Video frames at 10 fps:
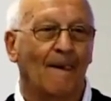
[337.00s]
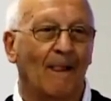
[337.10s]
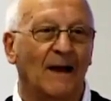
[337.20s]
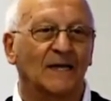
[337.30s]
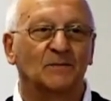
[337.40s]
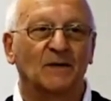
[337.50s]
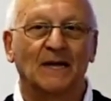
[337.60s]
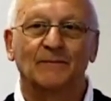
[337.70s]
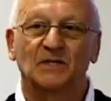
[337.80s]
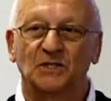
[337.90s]
and he's
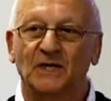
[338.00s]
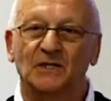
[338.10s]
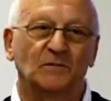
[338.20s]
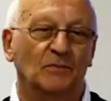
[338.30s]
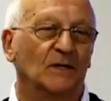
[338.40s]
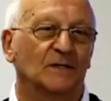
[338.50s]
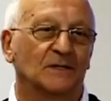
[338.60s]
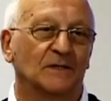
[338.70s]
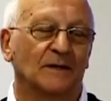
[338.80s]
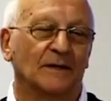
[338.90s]
become a changed
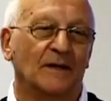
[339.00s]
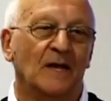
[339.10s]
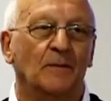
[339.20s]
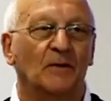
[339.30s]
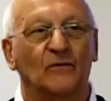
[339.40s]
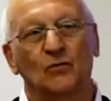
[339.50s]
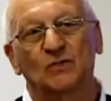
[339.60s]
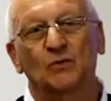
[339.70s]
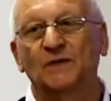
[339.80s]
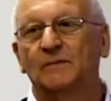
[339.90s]
person. But of course,
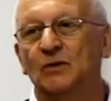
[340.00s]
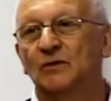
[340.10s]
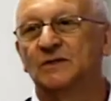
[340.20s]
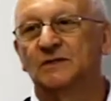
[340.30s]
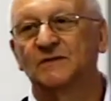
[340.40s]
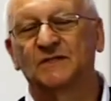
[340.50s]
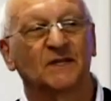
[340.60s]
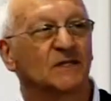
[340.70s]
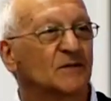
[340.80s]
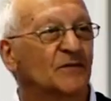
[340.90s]
with the moods of
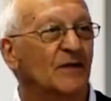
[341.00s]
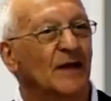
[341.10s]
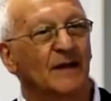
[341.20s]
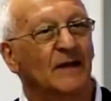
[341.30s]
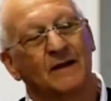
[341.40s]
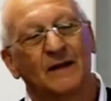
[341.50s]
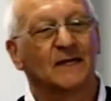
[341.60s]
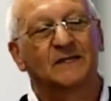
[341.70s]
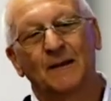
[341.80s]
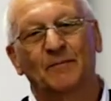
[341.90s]
schizophrenia,
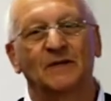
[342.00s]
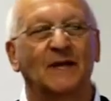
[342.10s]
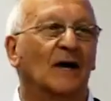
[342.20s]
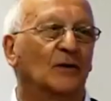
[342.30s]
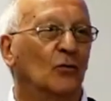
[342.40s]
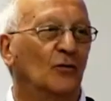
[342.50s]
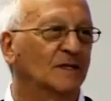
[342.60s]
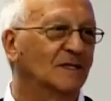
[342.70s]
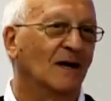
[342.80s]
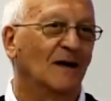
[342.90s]
it's up and down all the
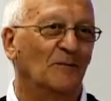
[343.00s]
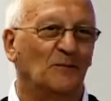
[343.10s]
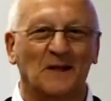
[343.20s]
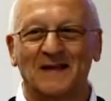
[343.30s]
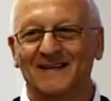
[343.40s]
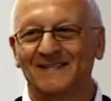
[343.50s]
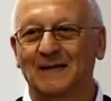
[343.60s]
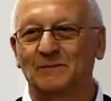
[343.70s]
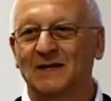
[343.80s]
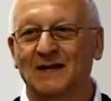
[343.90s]
time.
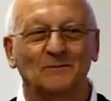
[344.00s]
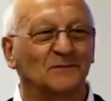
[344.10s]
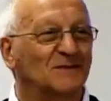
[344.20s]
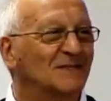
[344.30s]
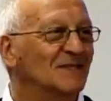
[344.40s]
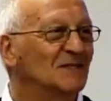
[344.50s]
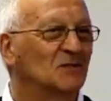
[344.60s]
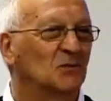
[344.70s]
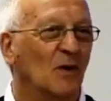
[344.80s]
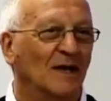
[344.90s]
Sometimes he's
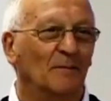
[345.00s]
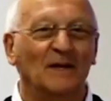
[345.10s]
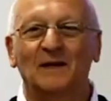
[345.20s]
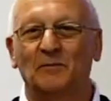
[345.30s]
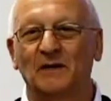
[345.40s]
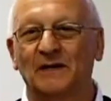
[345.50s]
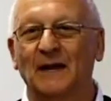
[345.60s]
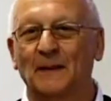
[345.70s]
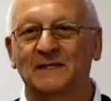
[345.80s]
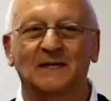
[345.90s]
quite amenable, and
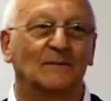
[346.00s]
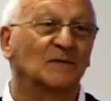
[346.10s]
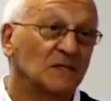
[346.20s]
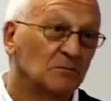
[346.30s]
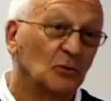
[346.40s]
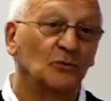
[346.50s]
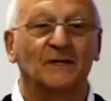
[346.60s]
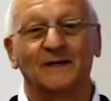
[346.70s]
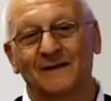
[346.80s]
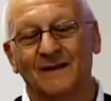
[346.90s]
other times he's moody.